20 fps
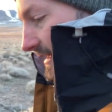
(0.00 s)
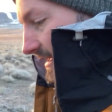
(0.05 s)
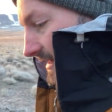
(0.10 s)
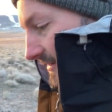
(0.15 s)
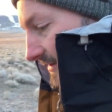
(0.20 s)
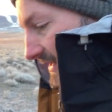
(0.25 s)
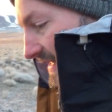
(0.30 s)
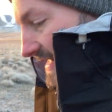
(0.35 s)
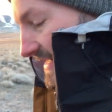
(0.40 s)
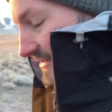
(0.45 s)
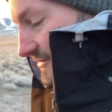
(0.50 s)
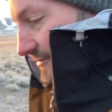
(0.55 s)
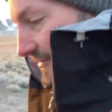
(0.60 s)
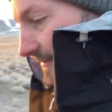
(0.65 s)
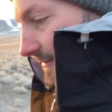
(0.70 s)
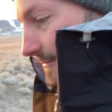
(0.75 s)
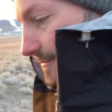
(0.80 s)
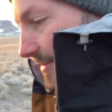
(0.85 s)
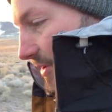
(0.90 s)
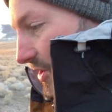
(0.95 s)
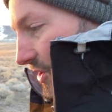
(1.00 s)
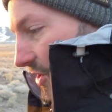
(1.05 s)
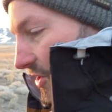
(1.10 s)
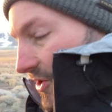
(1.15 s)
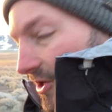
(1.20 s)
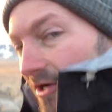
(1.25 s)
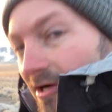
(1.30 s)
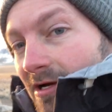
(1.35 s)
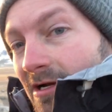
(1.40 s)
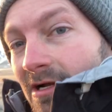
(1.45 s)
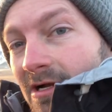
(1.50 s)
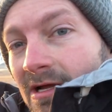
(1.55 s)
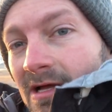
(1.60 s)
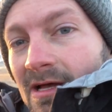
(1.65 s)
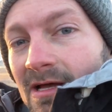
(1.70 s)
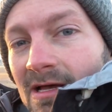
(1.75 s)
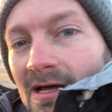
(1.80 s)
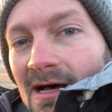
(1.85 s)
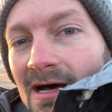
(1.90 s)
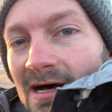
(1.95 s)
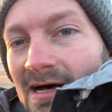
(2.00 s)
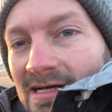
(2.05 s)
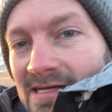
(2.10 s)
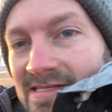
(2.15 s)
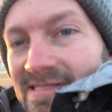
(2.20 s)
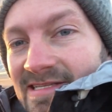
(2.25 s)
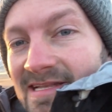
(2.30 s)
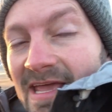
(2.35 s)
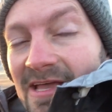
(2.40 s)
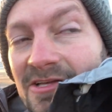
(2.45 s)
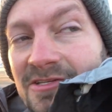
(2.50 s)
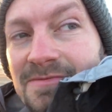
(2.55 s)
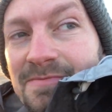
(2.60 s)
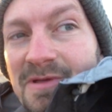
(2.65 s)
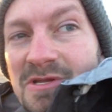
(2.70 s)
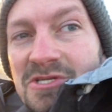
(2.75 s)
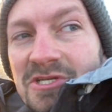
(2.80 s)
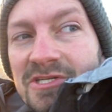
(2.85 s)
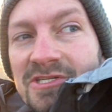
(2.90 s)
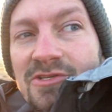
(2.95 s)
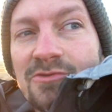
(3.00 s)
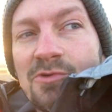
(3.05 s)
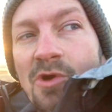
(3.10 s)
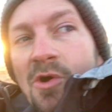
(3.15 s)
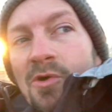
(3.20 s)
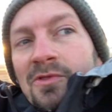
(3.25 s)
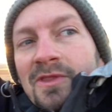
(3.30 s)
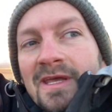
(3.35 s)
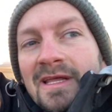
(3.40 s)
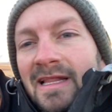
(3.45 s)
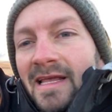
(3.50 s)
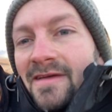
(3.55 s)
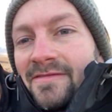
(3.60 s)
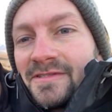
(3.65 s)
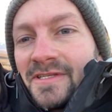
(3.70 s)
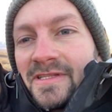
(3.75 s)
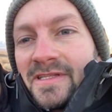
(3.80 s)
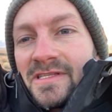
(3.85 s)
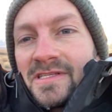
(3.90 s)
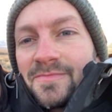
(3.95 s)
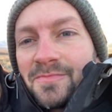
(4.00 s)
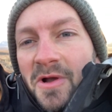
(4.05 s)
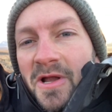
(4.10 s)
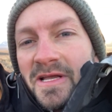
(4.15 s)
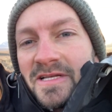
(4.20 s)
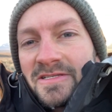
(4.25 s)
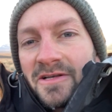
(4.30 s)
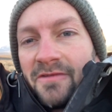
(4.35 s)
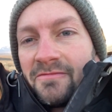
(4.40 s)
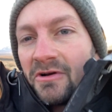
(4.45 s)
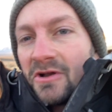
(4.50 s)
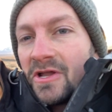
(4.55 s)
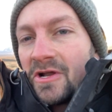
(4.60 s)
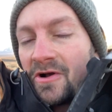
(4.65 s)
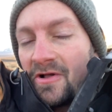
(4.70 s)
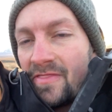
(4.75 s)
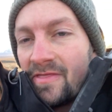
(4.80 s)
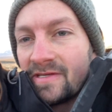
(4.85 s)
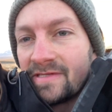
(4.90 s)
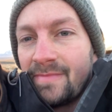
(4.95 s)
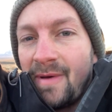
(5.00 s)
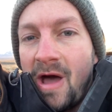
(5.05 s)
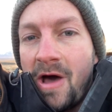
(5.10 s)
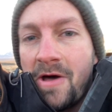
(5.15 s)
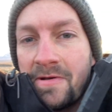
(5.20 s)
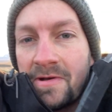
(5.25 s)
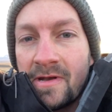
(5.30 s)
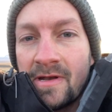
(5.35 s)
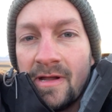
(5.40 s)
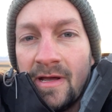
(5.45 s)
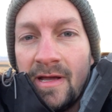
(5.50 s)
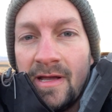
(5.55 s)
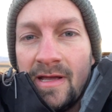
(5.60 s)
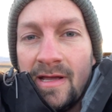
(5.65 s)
the Kings River perch, a snail species who only lives in the springs over here on this mountain.